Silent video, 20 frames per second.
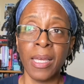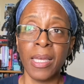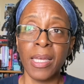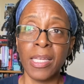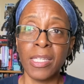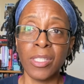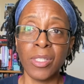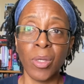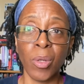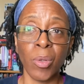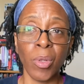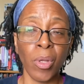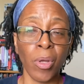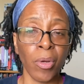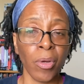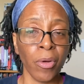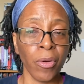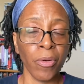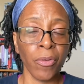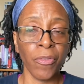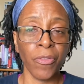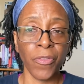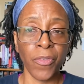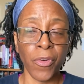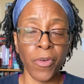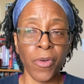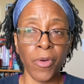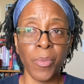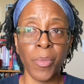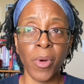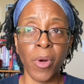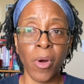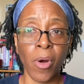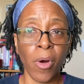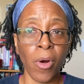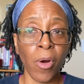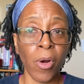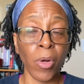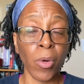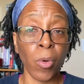is no longer firm or
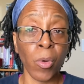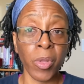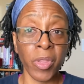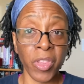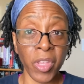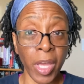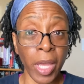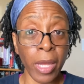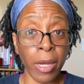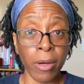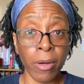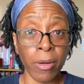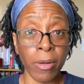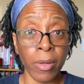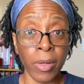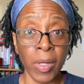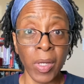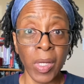hard or there,